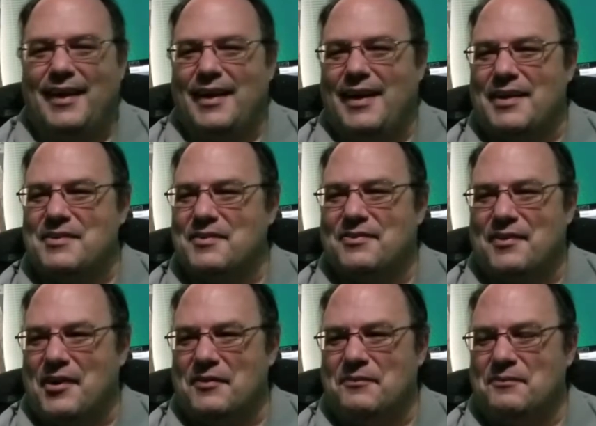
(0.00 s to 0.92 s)
I just,
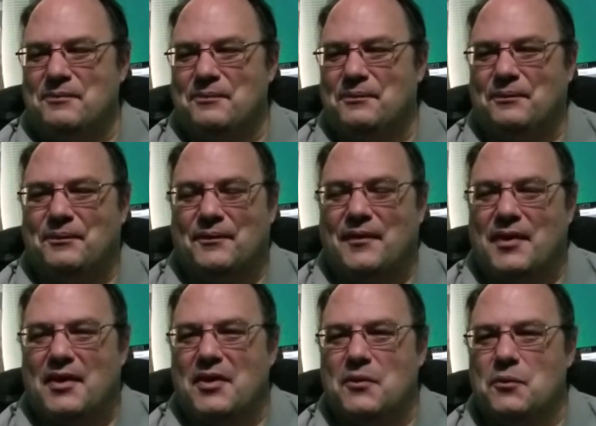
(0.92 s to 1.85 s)
I
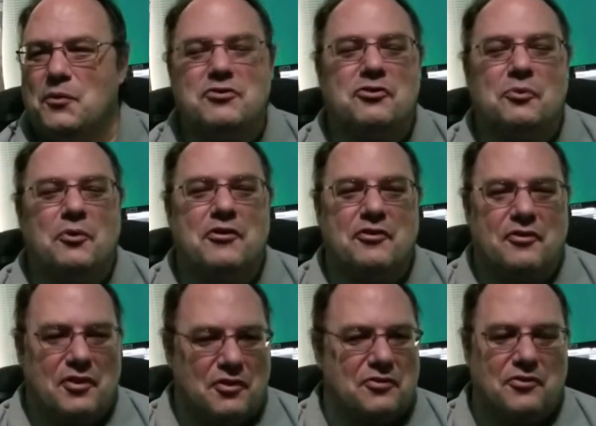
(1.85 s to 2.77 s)
wish it wasn't
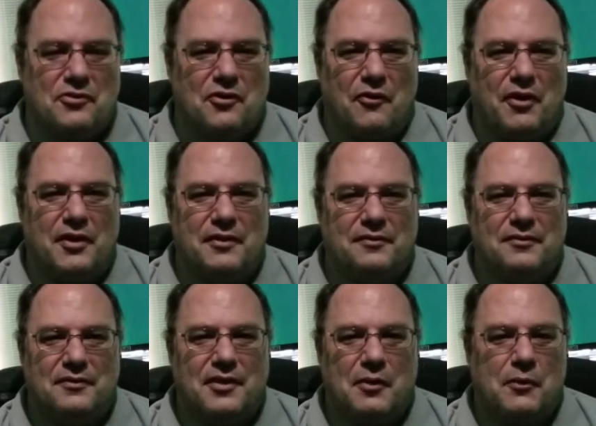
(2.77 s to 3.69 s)
necessary.
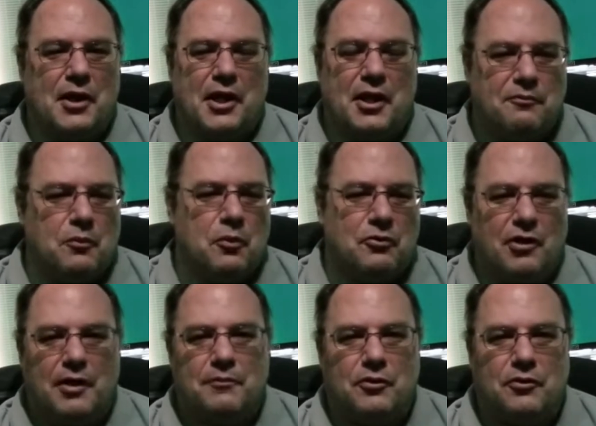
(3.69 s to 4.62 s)
That way I'd have more
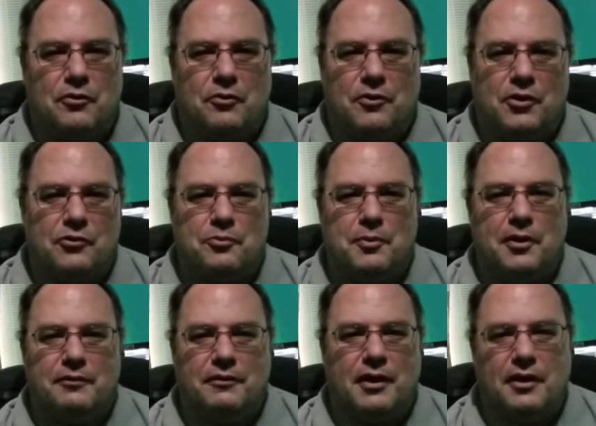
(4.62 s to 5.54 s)
time to do things,
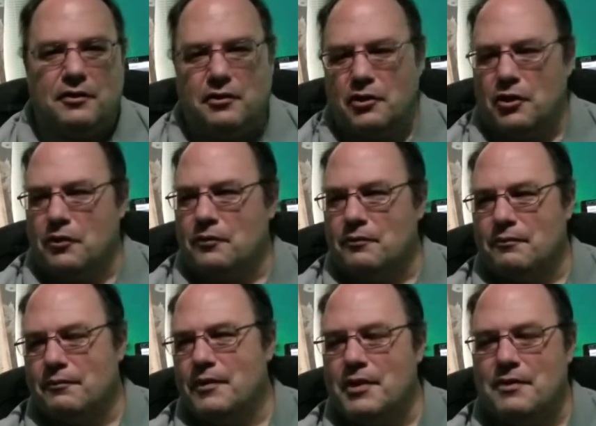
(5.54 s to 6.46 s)
but yeah, you know,
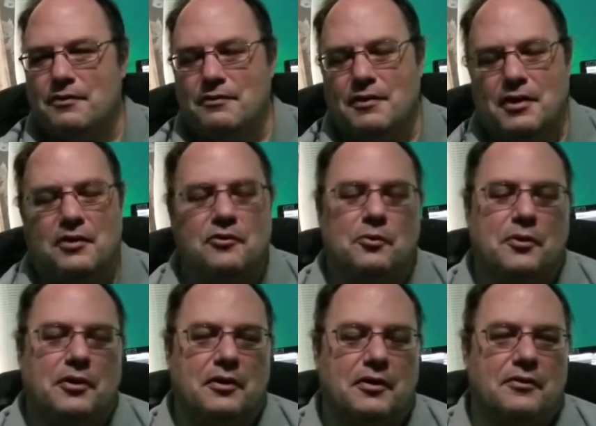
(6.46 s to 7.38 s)
it, it is what
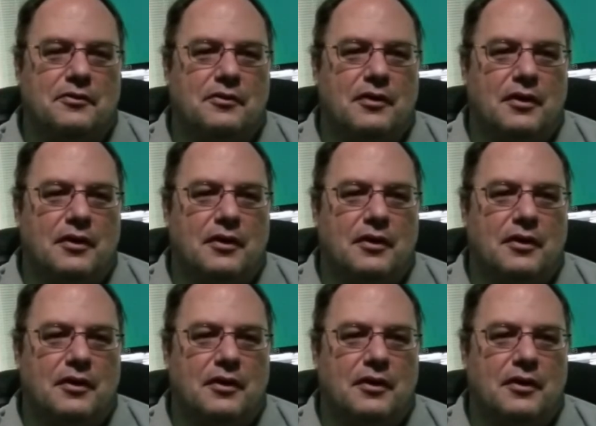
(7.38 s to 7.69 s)
it is.